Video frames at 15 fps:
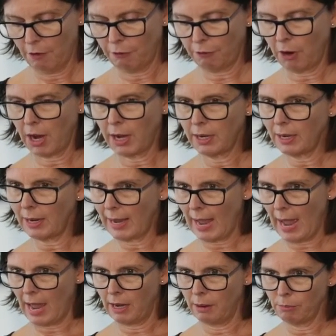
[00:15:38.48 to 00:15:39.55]

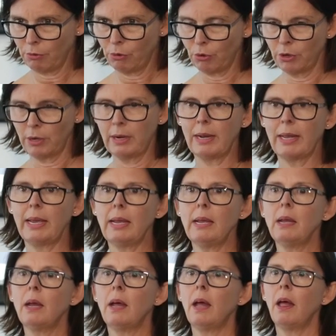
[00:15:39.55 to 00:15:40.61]
Finally, and importantly,